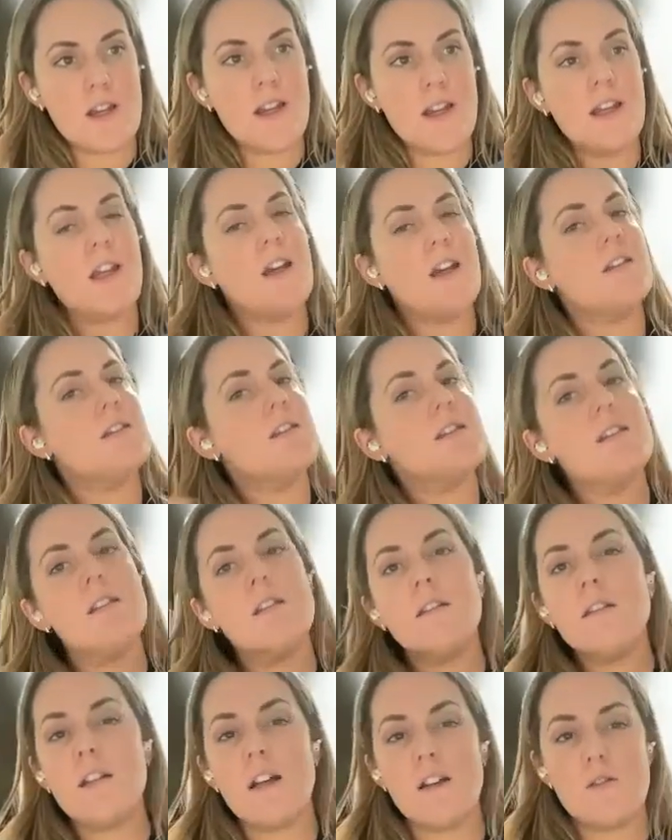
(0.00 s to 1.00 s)
And again,
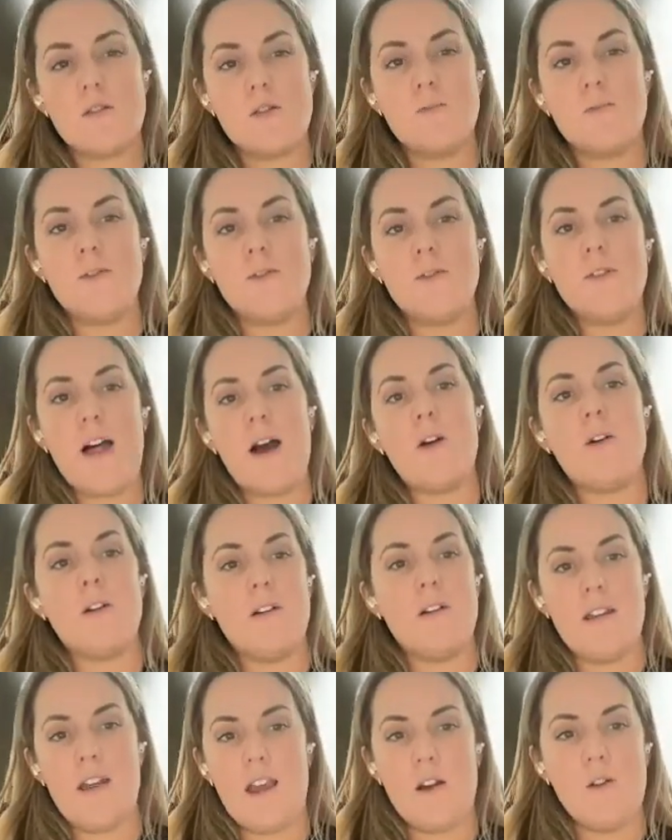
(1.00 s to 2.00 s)
still not super
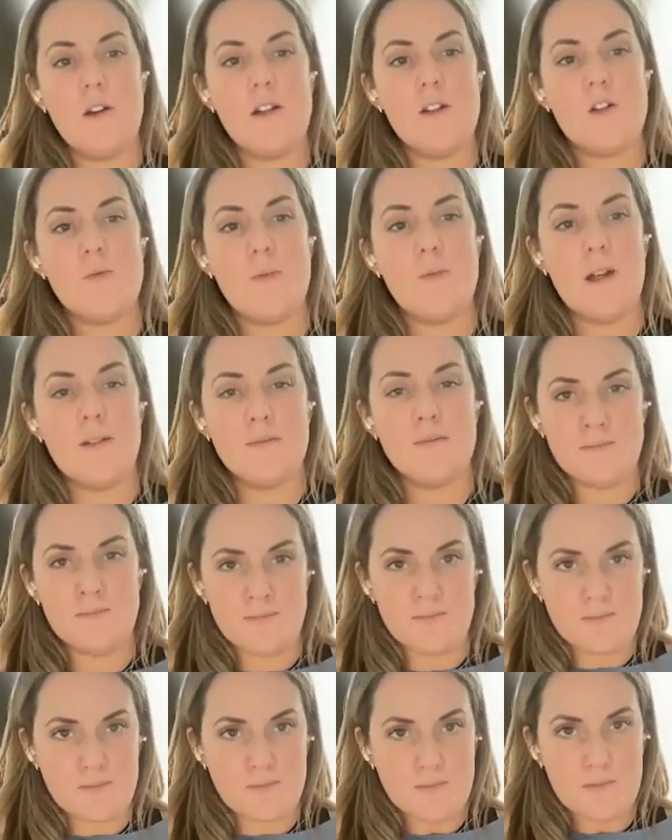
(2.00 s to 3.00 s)
flowery language, but
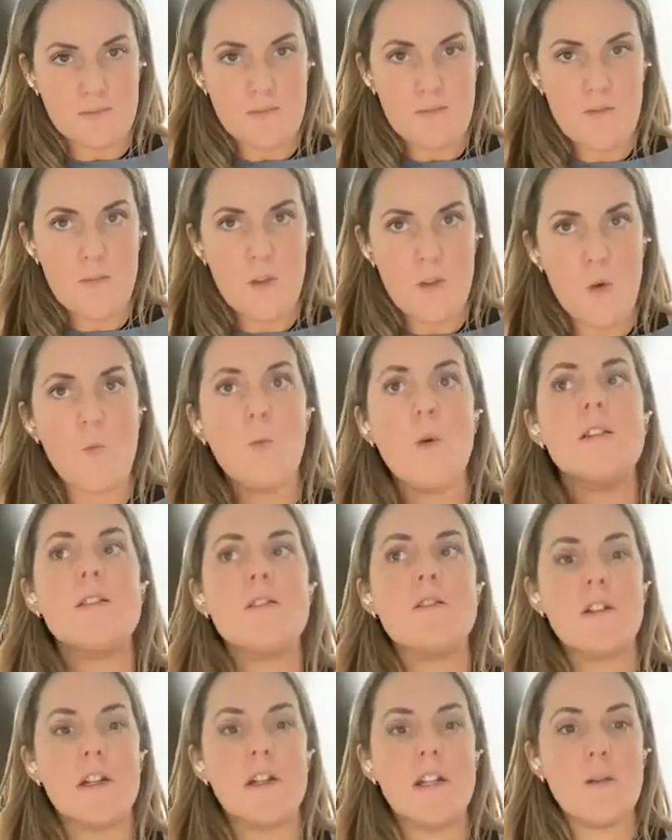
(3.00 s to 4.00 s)

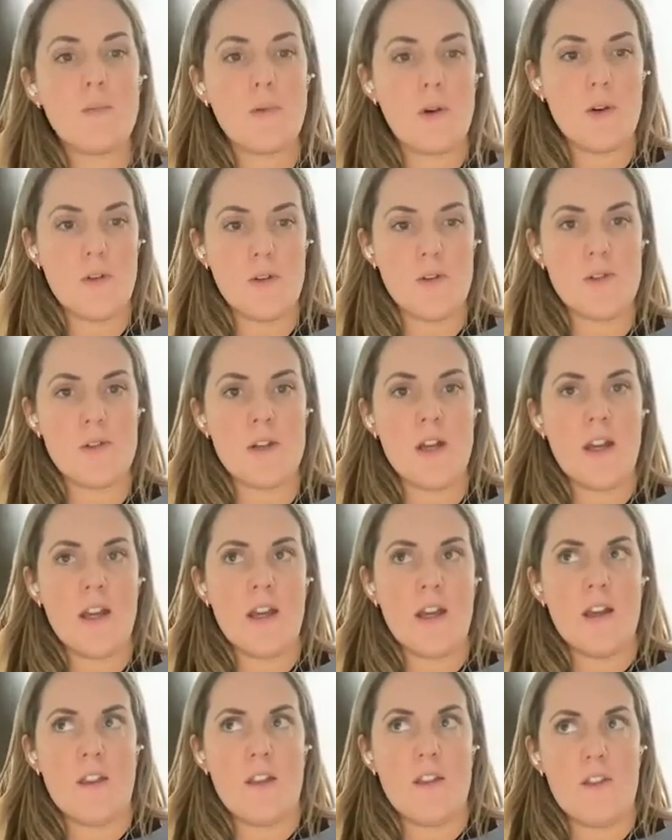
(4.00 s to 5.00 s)
once they're in a pose,
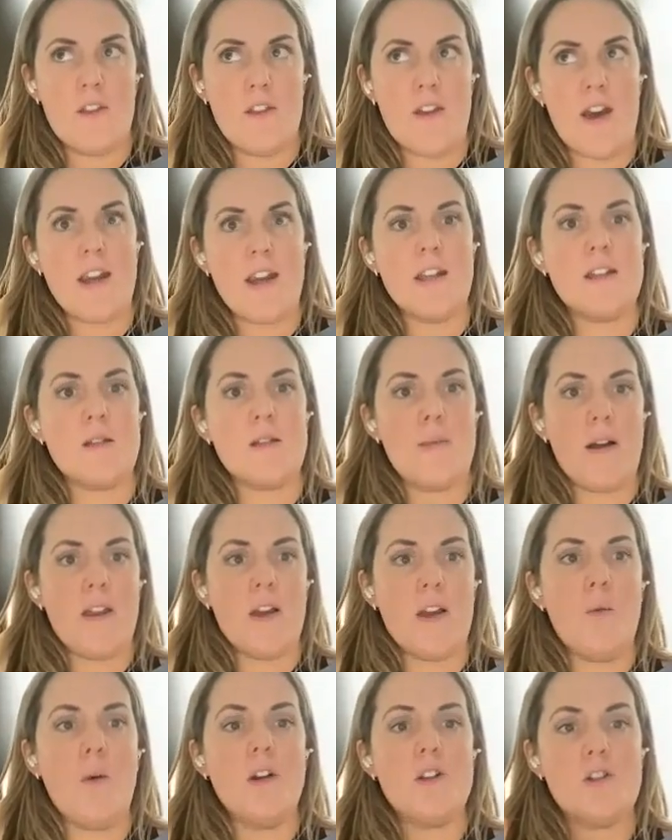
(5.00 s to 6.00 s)
then it's about
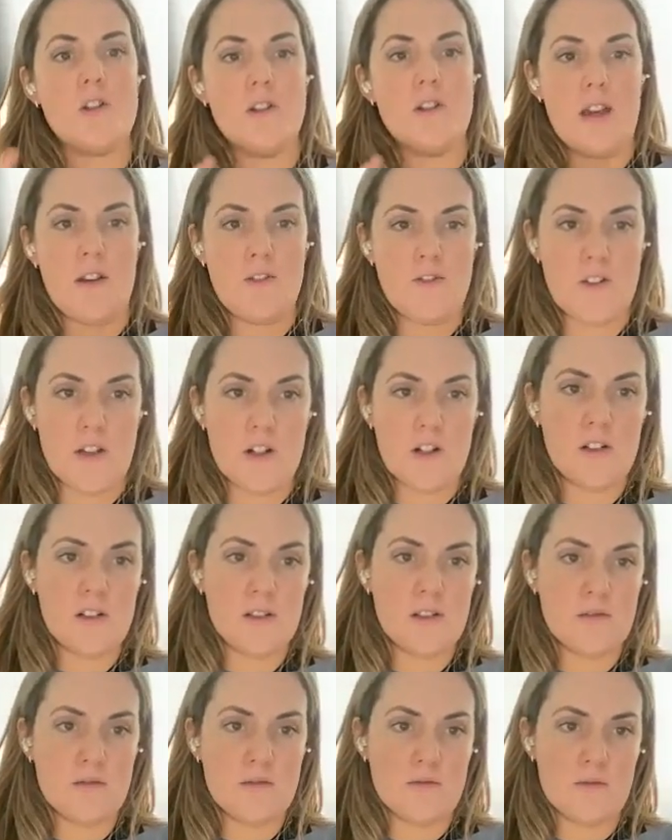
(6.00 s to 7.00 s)
like, what should they
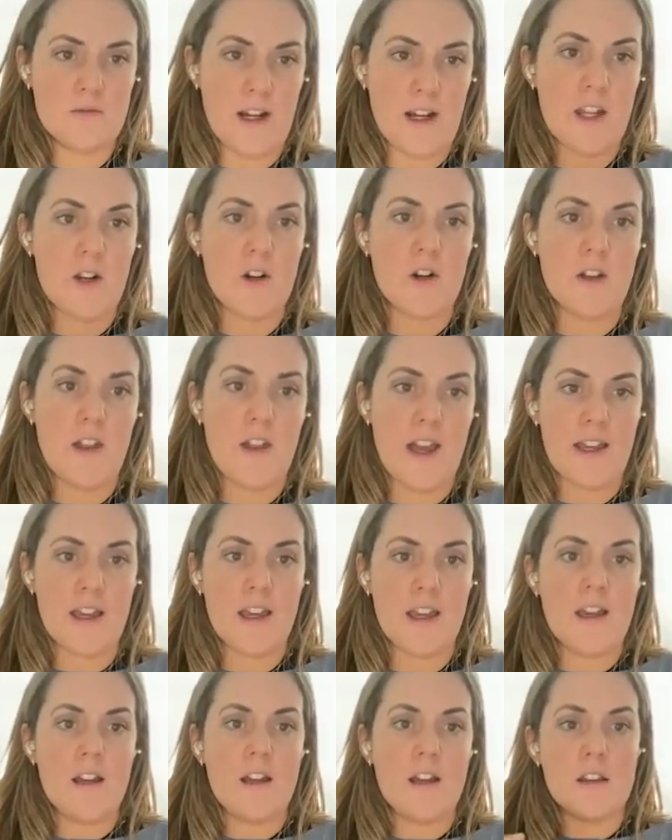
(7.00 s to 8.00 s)
feel, right? Or like
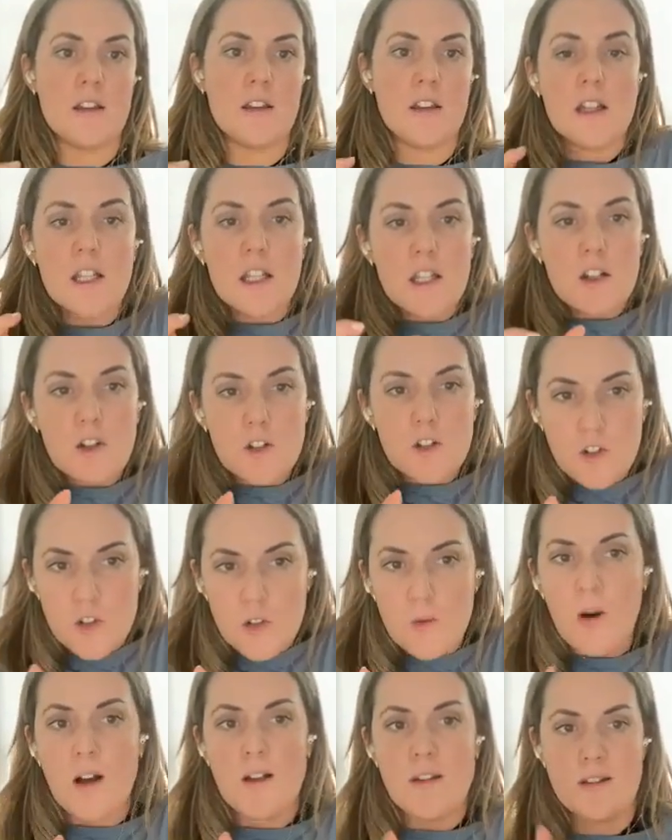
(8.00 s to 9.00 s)
the little
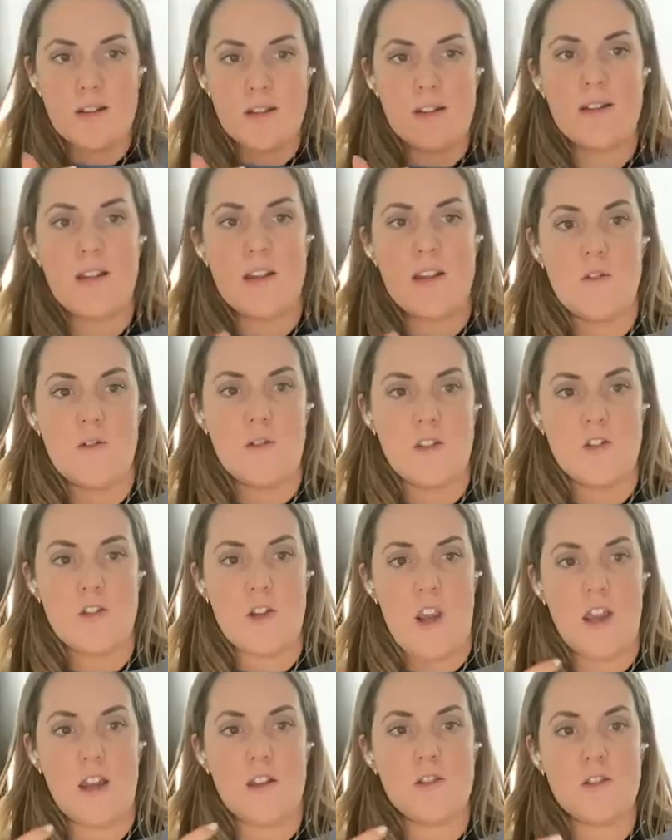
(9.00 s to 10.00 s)
nuances that you can
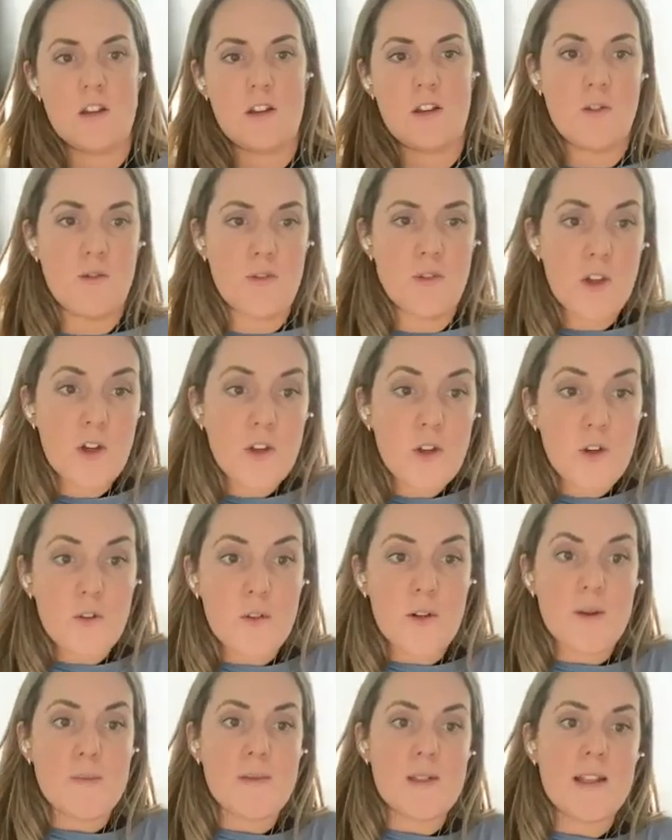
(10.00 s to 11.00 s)
change, like feel your
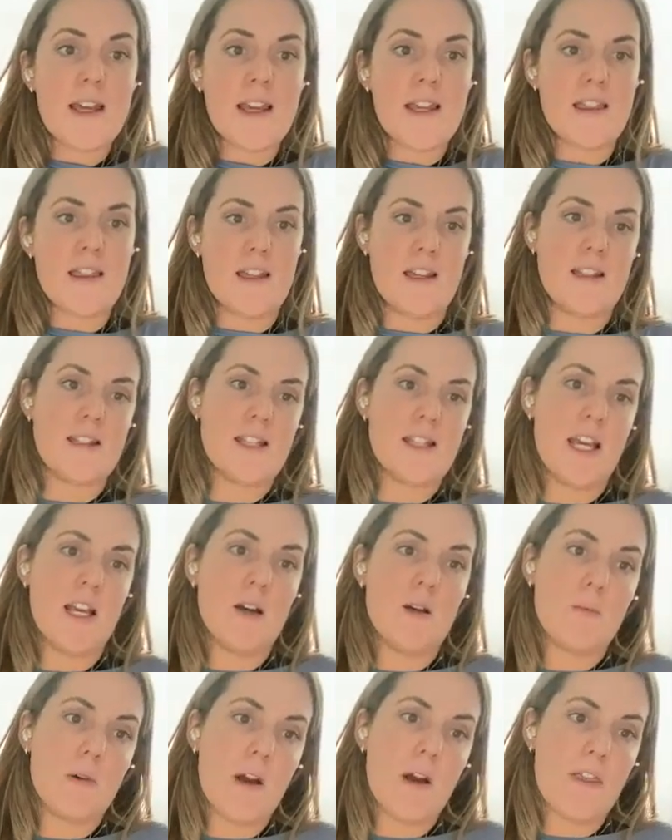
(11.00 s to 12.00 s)
ribs lengthen,
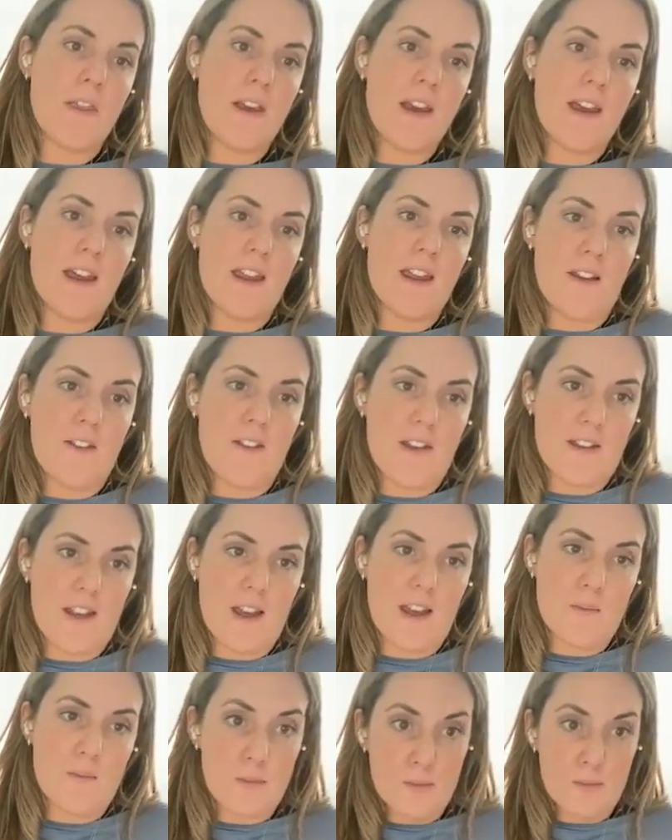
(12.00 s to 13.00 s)
take a breath in, and then
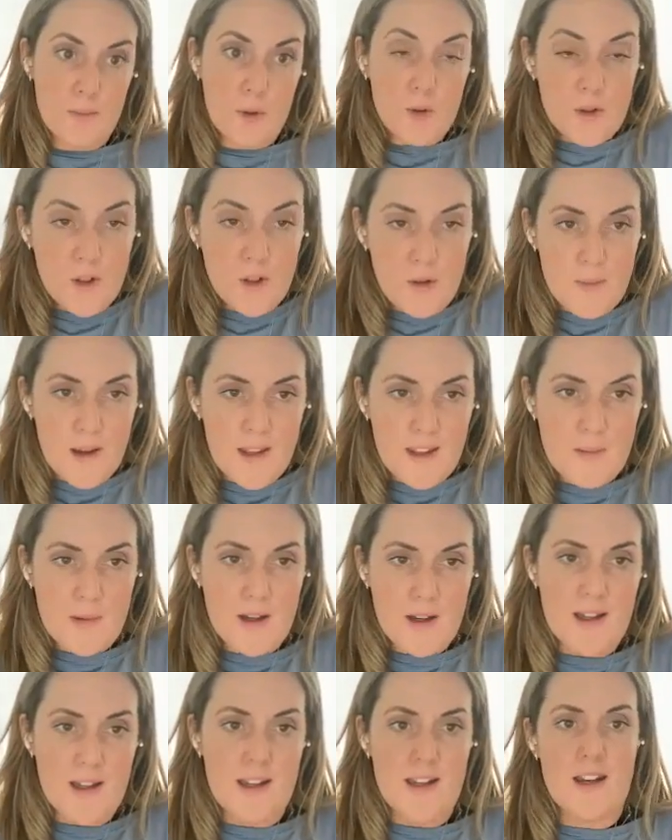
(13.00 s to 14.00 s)
like pull your belly
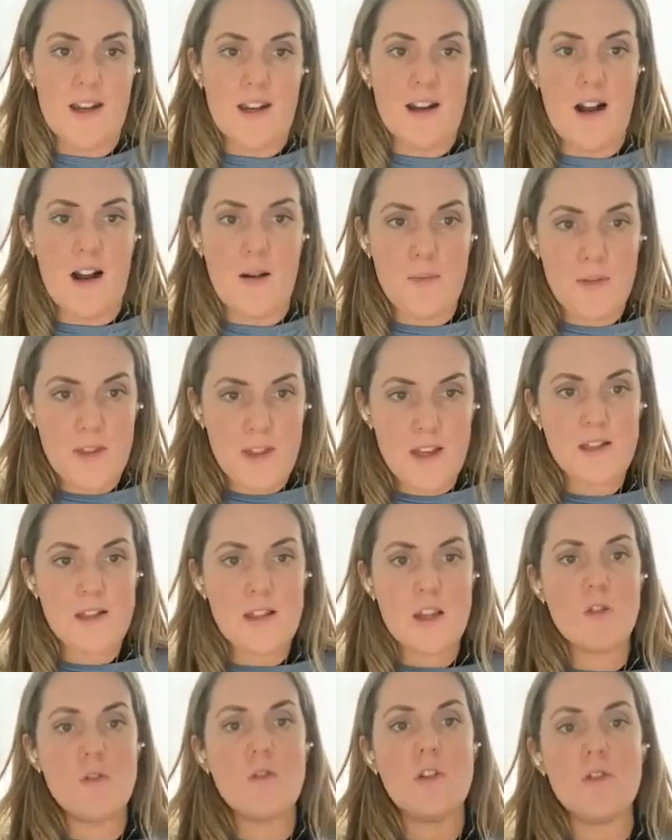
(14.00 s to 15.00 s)
button in and up. Things
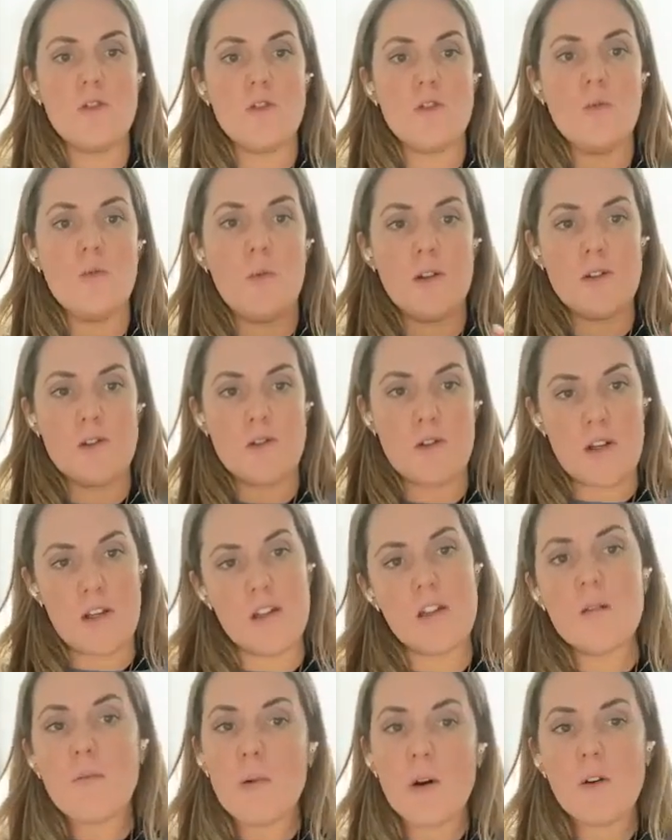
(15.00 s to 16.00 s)
that you can do once you're
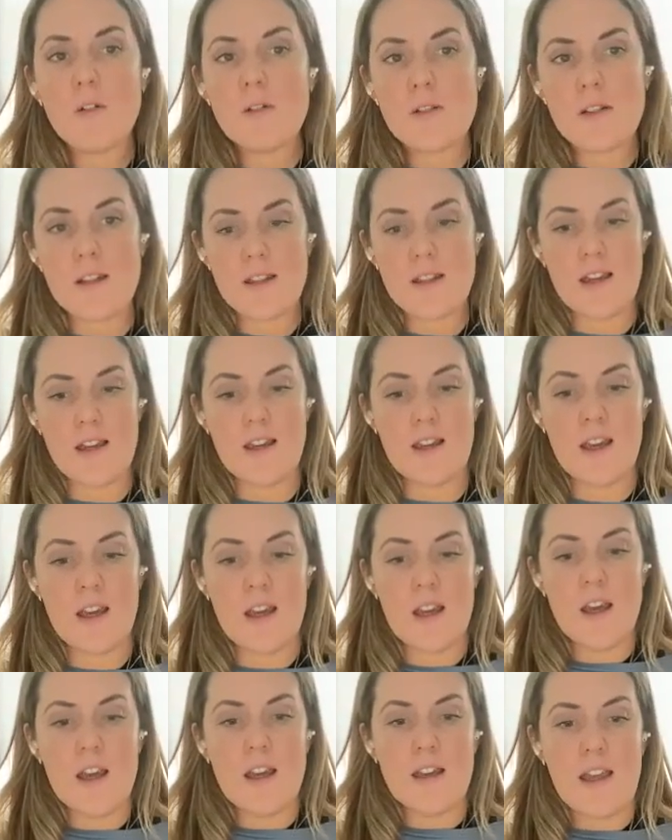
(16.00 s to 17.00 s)
in the pose, I think
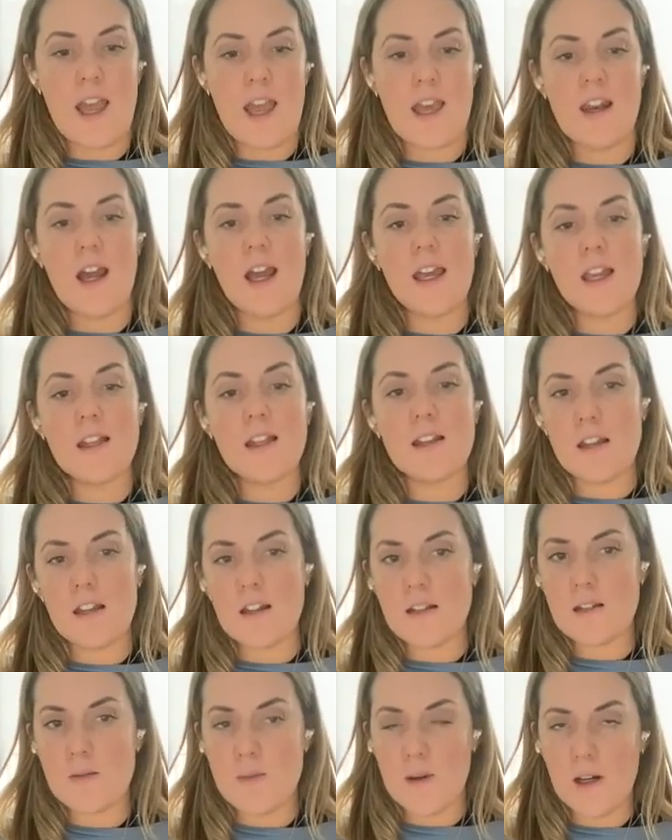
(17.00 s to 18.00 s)
can heighten the
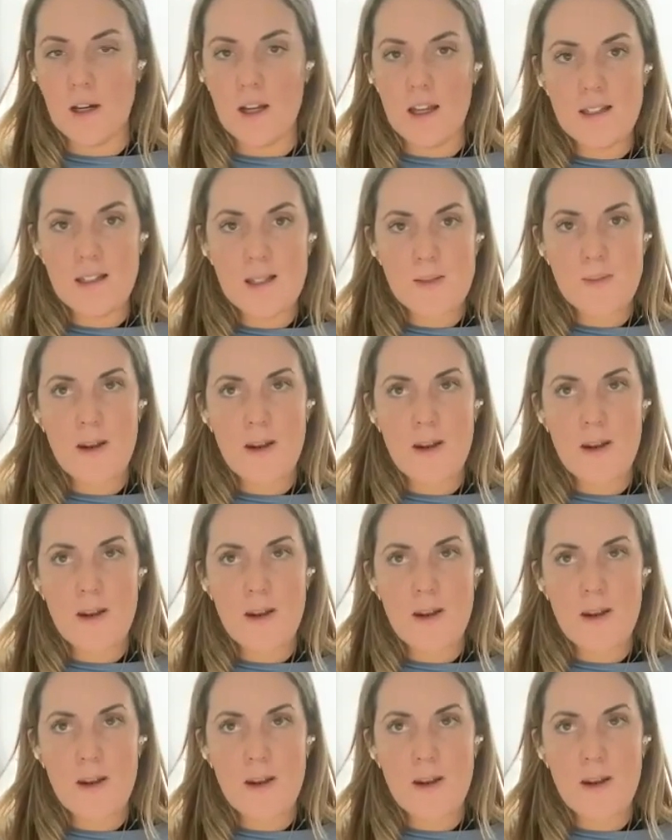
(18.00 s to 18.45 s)
experience.